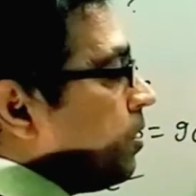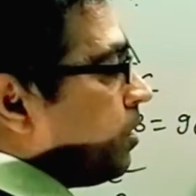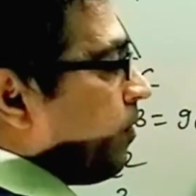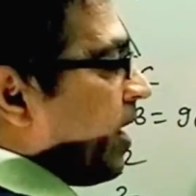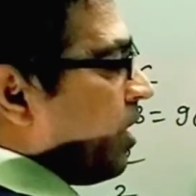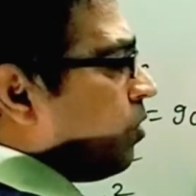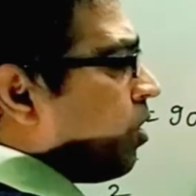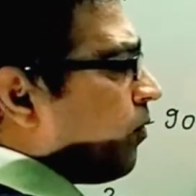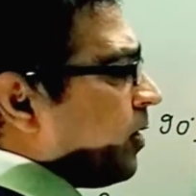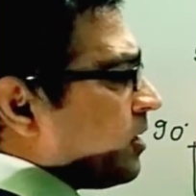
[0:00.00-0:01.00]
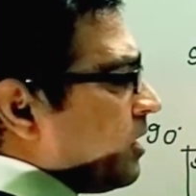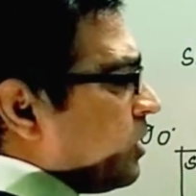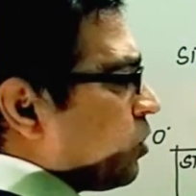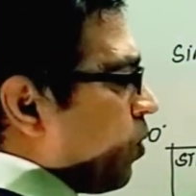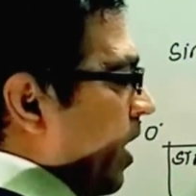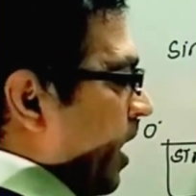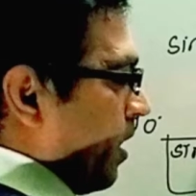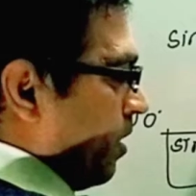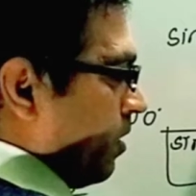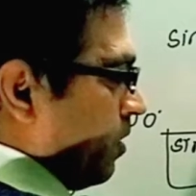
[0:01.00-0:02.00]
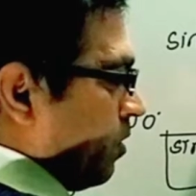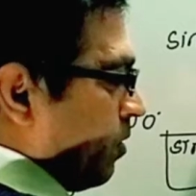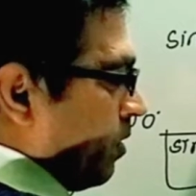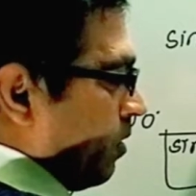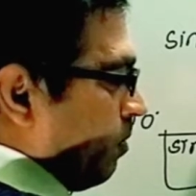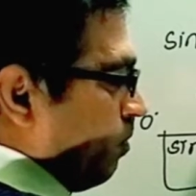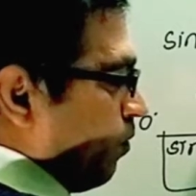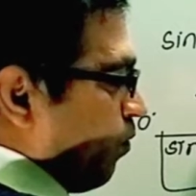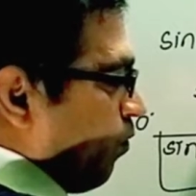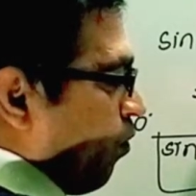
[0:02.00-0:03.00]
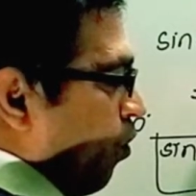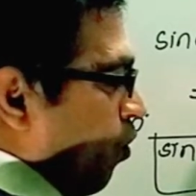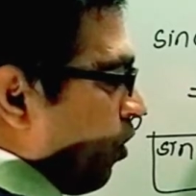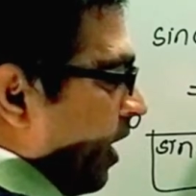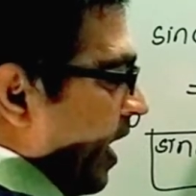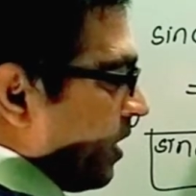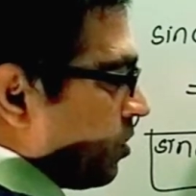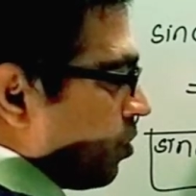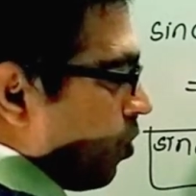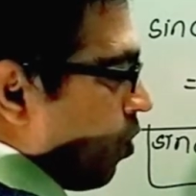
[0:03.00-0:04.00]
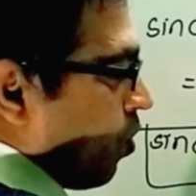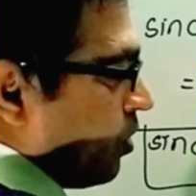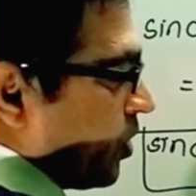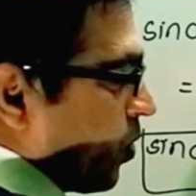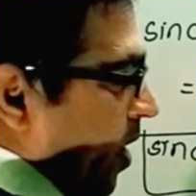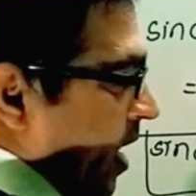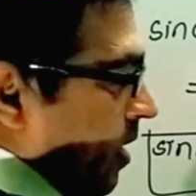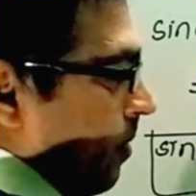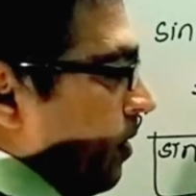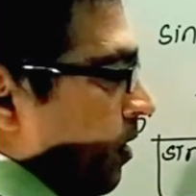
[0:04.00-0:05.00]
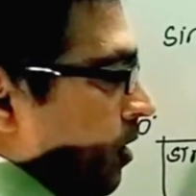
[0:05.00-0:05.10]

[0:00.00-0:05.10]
The value of AC square 4x whole square.